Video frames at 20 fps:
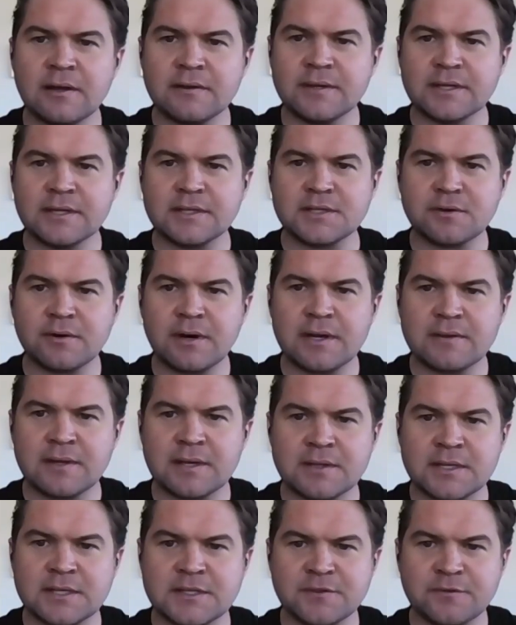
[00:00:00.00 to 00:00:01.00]
I think it's great
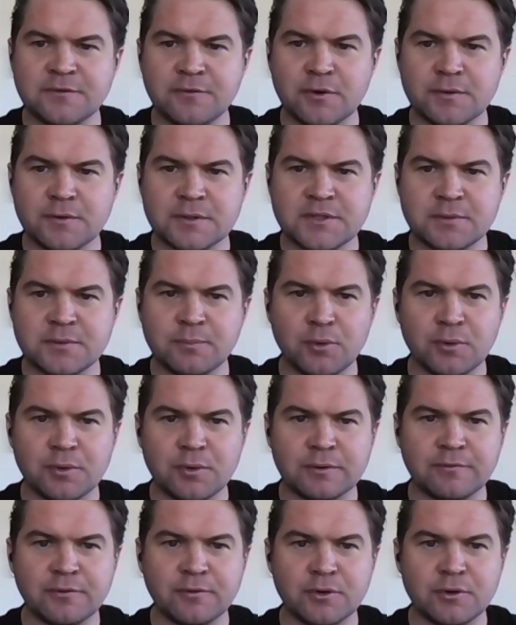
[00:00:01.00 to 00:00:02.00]
that there's further
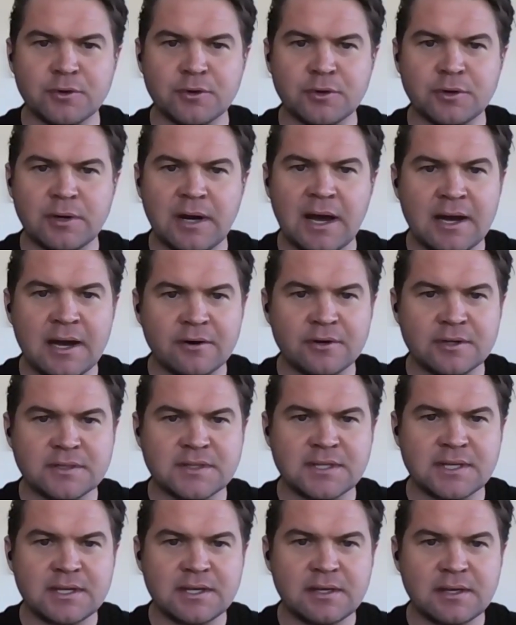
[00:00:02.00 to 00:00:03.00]
support for
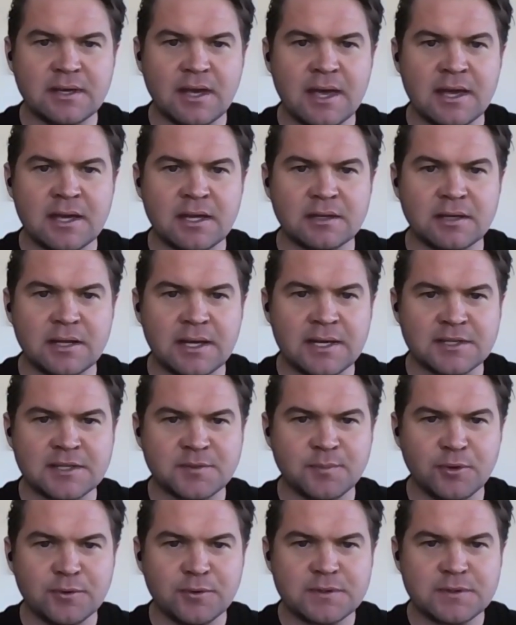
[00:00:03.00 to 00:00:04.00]
R&D and
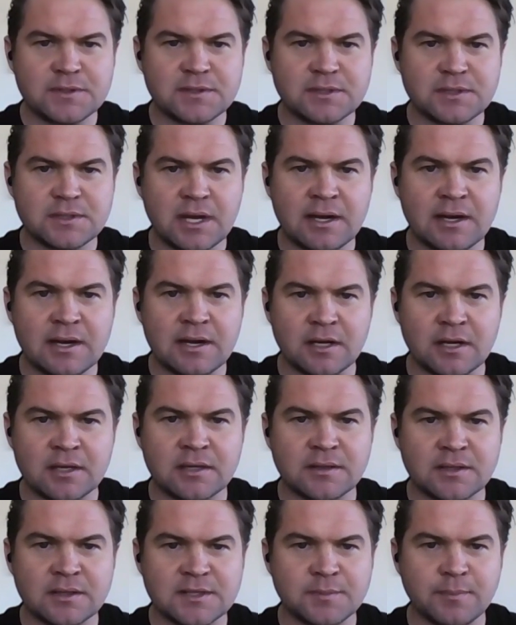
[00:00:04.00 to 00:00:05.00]
exports
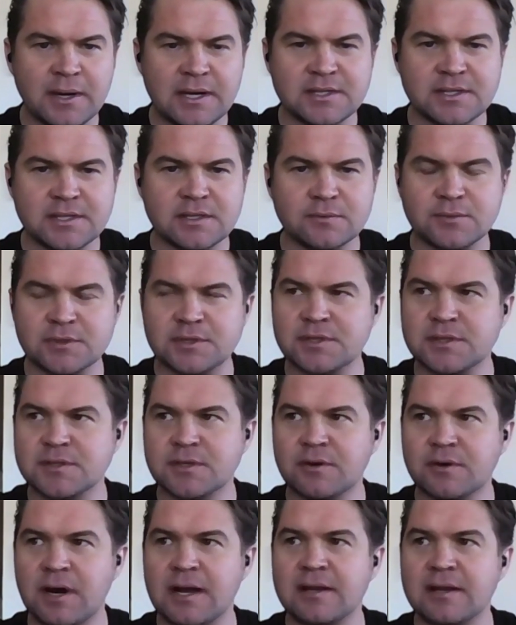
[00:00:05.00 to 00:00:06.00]
in this budget, which is
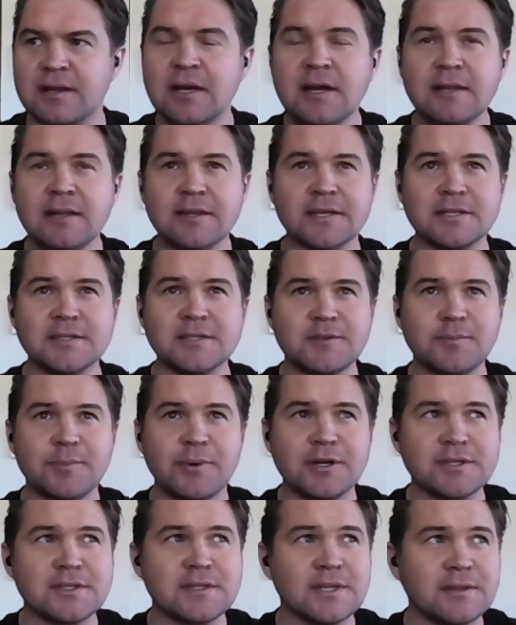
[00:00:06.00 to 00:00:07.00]
great. The
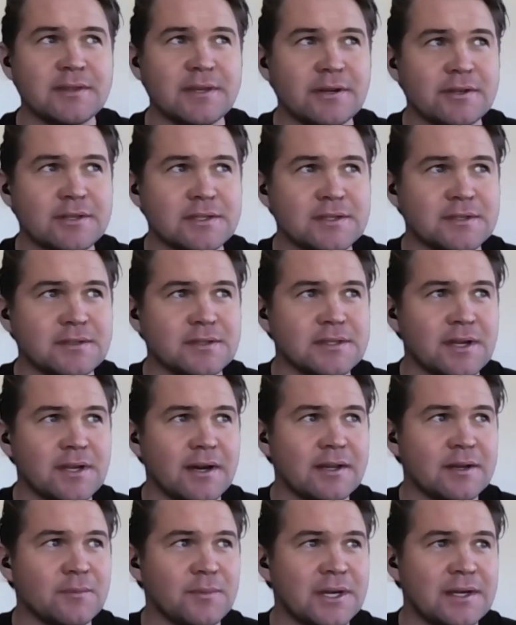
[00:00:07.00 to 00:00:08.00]
conspiracy theorist
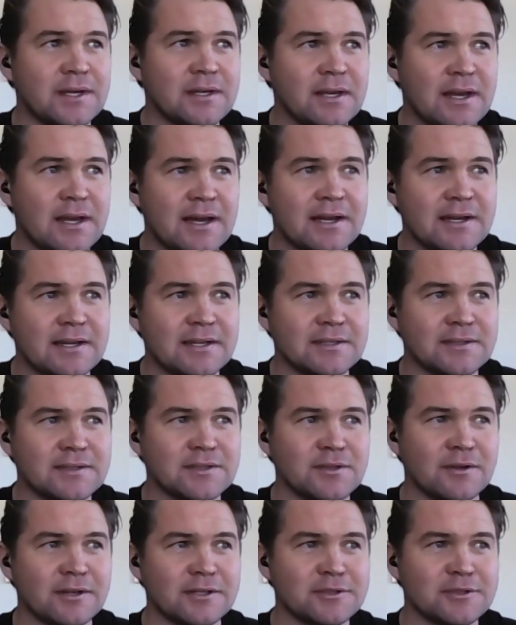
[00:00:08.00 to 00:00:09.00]
inside of me
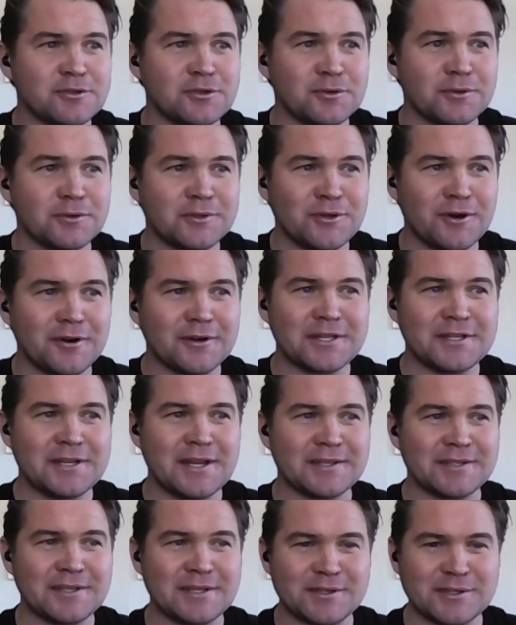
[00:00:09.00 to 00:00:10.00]
is not
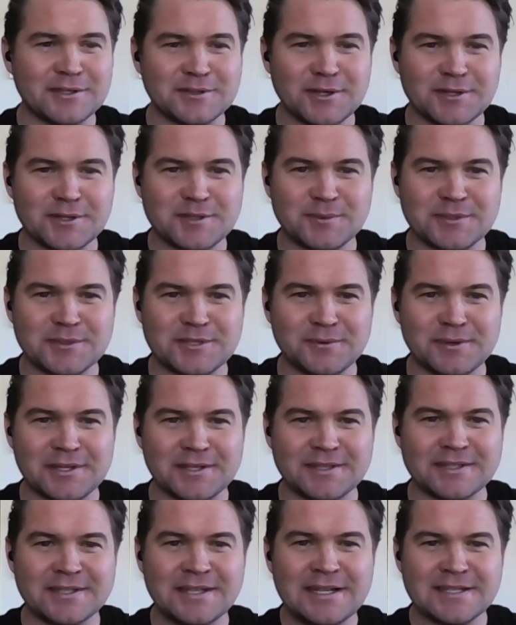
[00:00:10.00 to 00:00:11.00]
connecting the dots
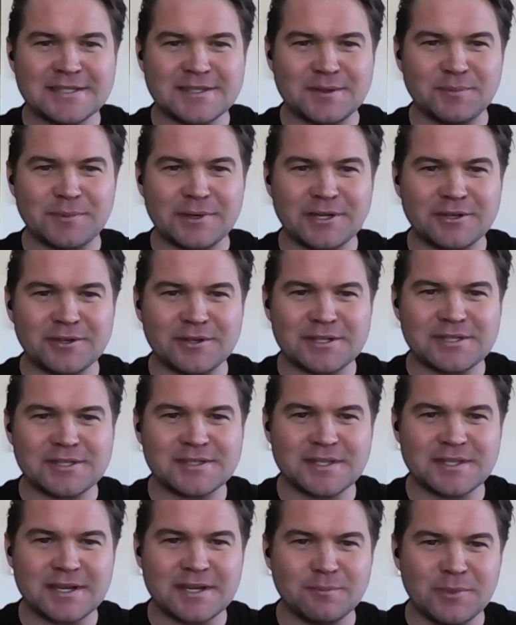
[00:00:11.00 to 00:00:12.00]
between some
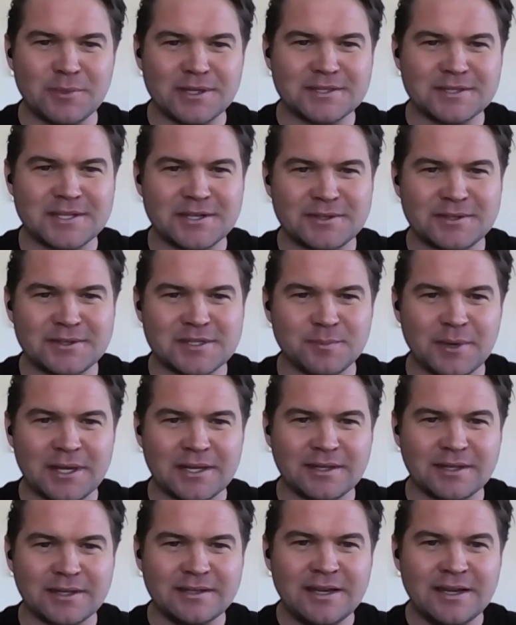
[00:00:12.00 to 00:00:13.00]
increased military
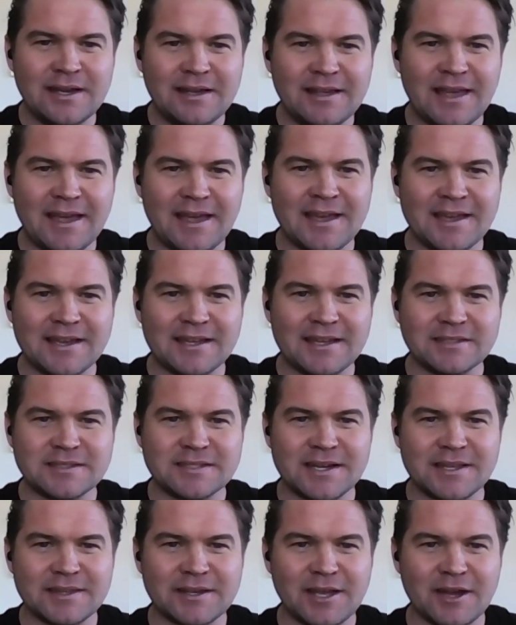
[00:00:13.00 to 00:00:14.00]
spending and
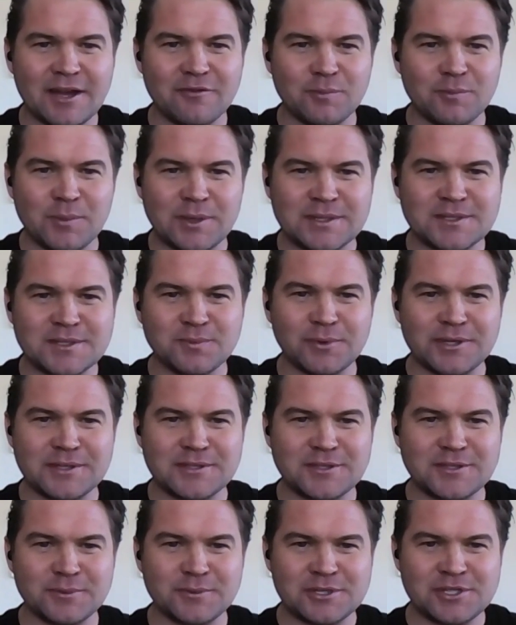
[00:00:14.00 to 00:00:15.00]
the government's
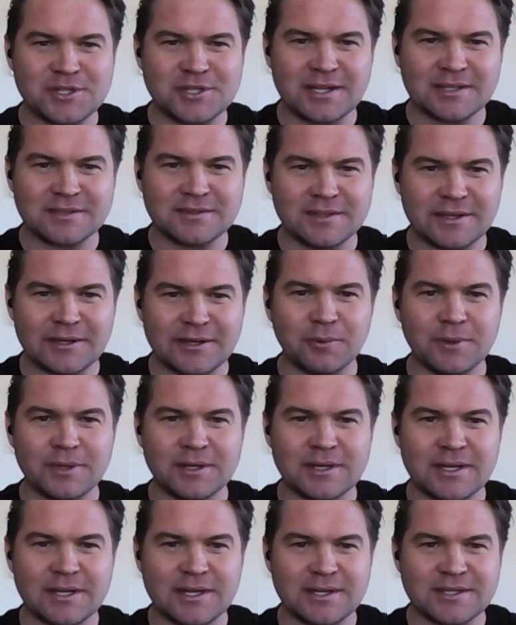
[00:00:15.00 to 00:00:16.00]
wanting to inject
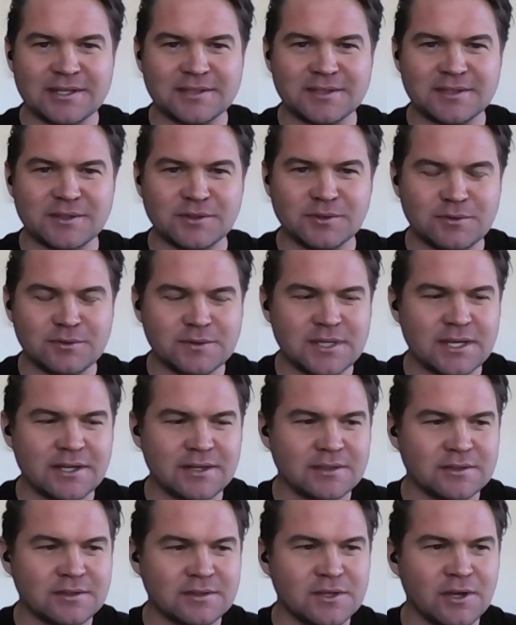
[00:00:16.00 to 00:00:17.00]
liquidity into New
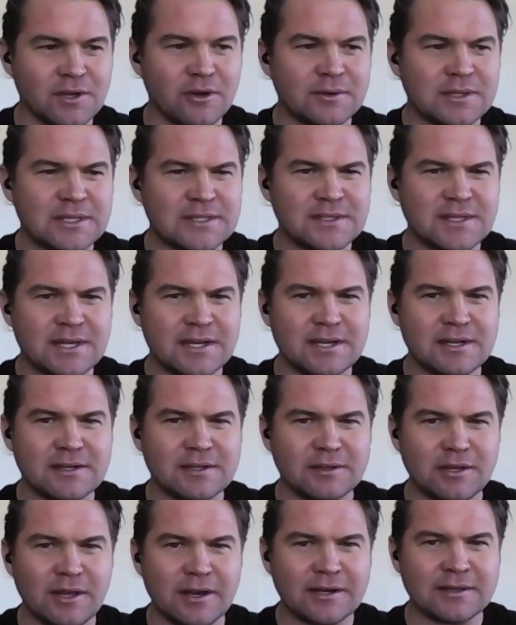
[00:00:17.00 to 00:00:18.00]
Zealand. So is
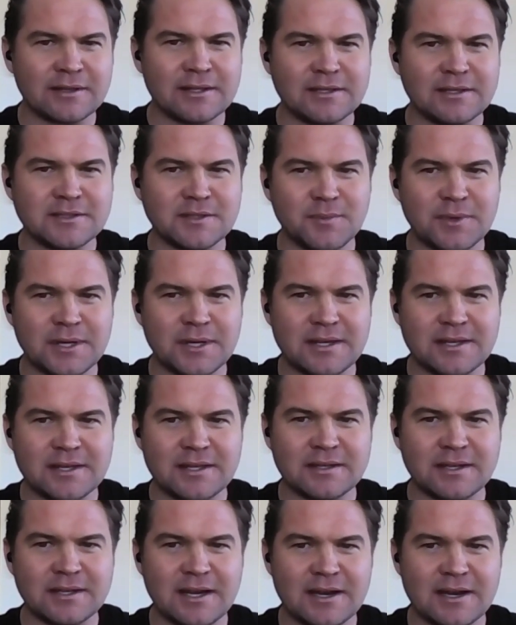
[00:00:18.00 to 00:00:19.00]
there likely to
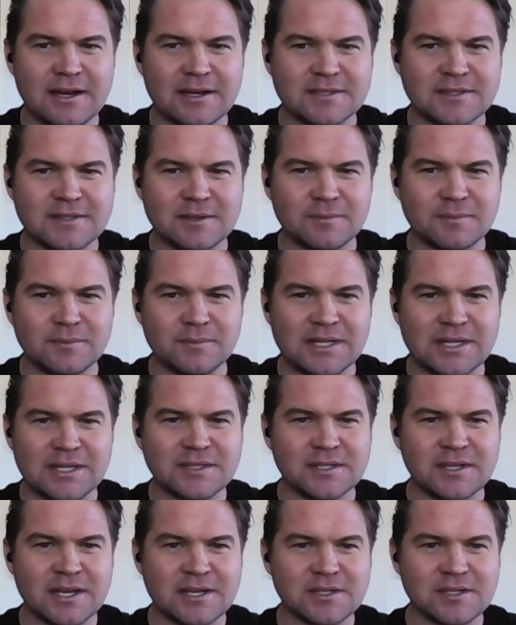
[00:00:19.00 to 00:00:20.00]
be some
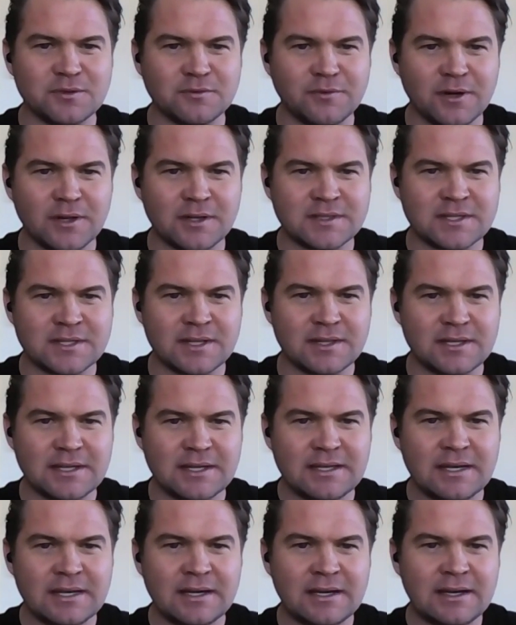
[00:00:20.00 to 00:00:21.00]
international
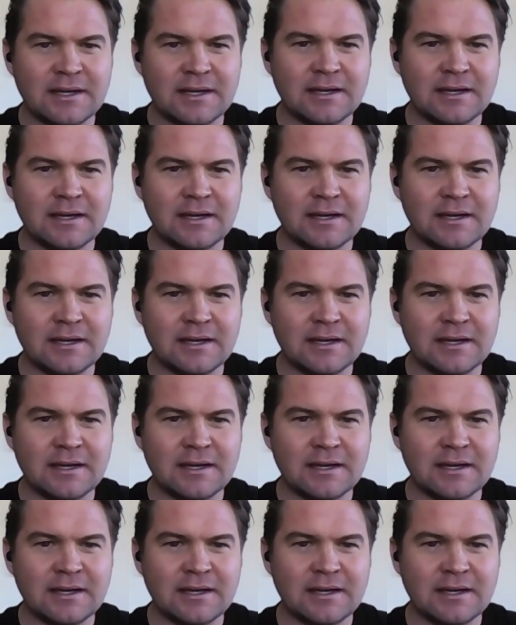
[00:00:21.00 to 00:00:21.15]
volatility?